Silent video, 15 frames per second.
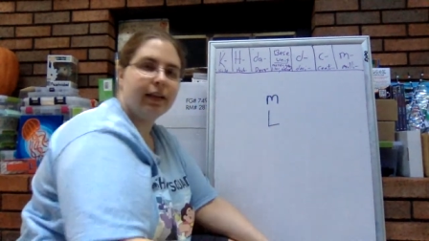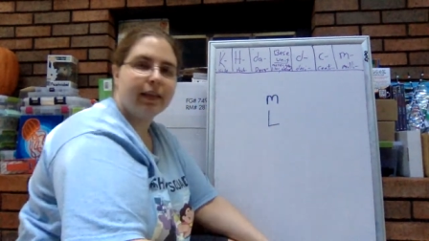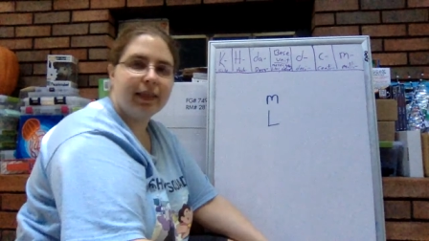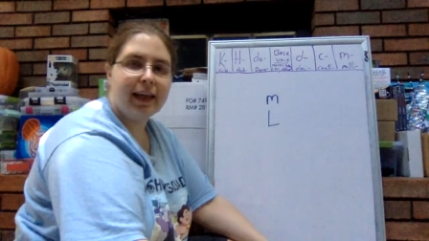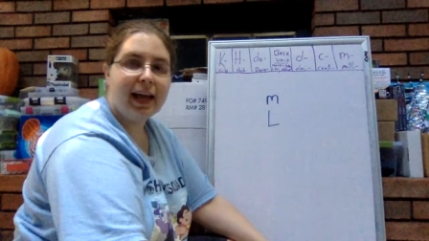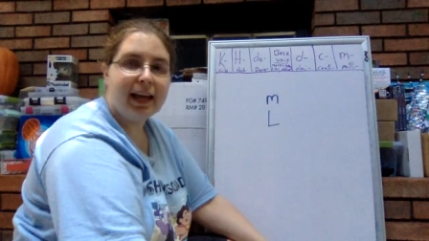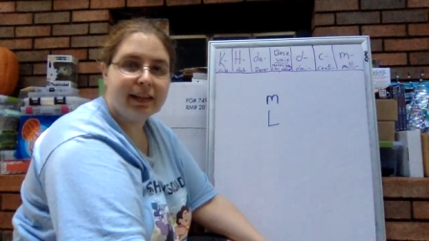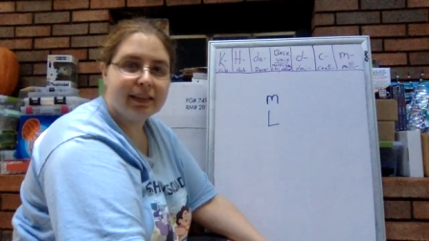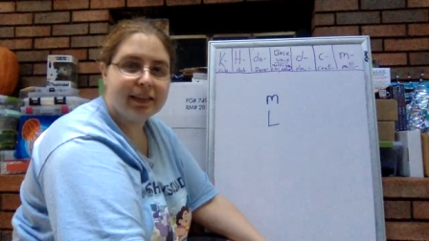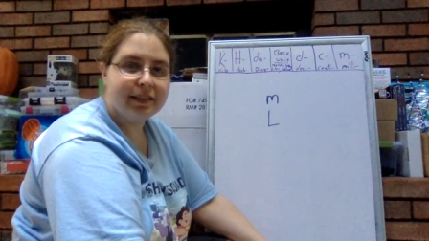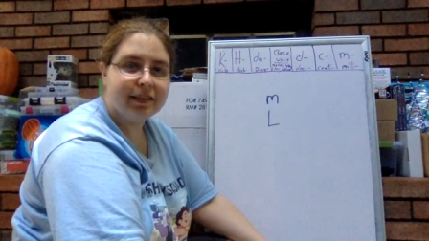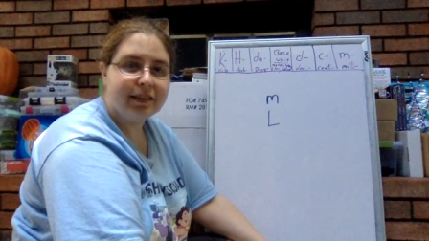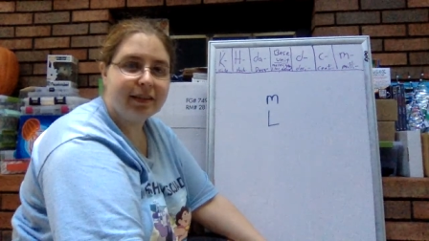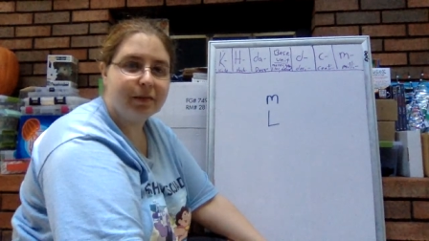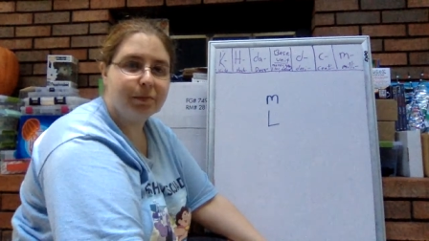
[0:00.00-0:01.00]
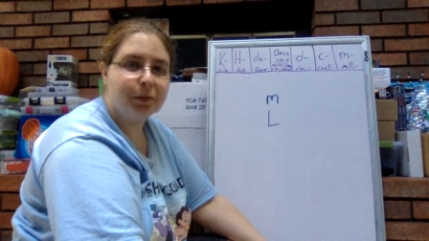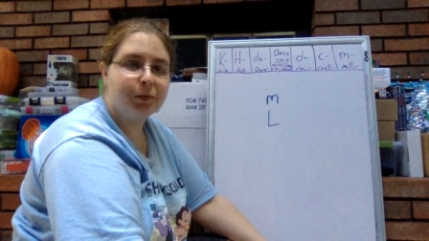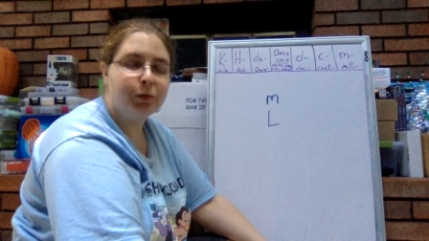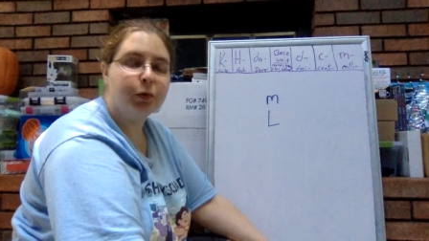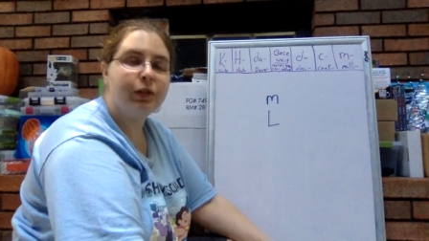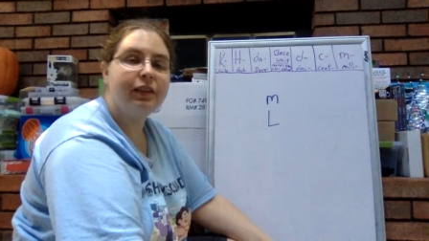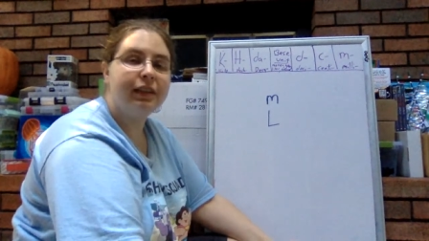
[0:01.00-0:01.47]
That is a symbol
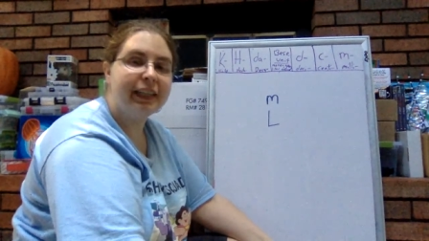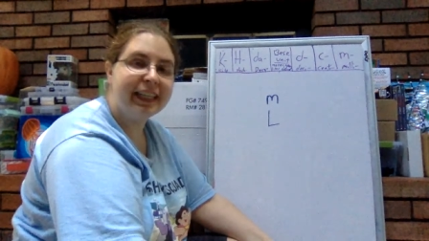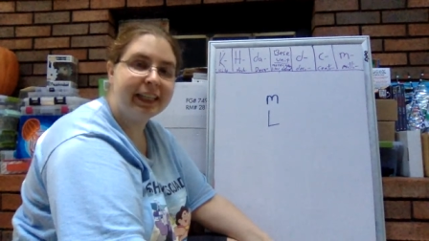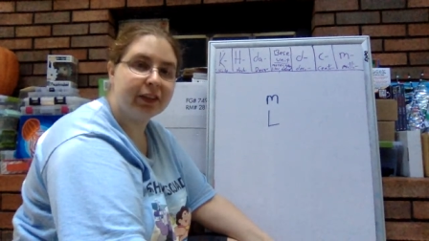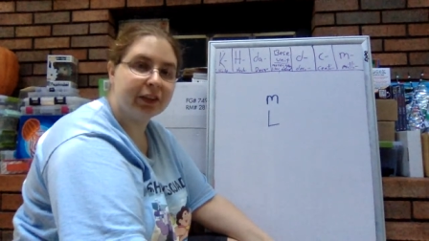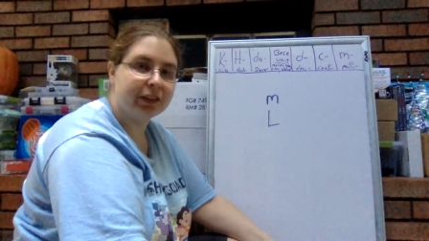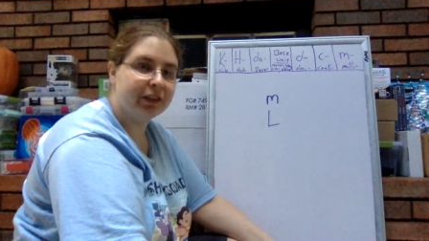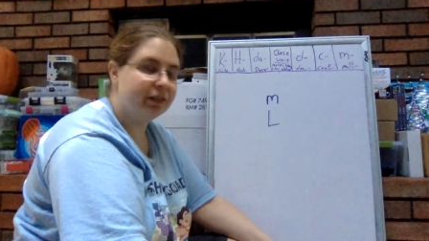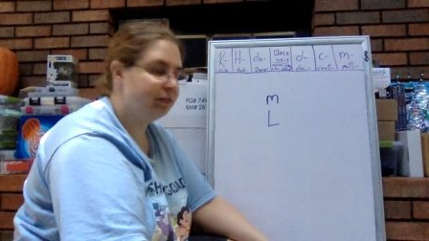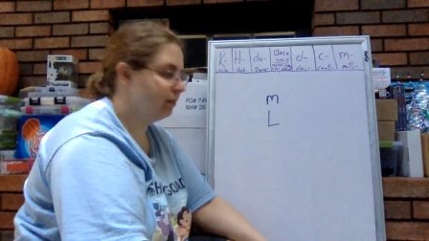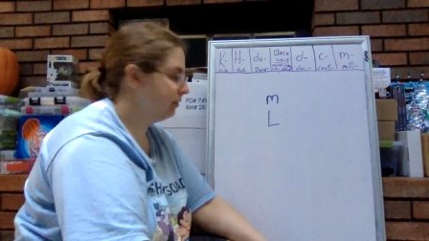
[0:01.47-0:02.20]
for a liter.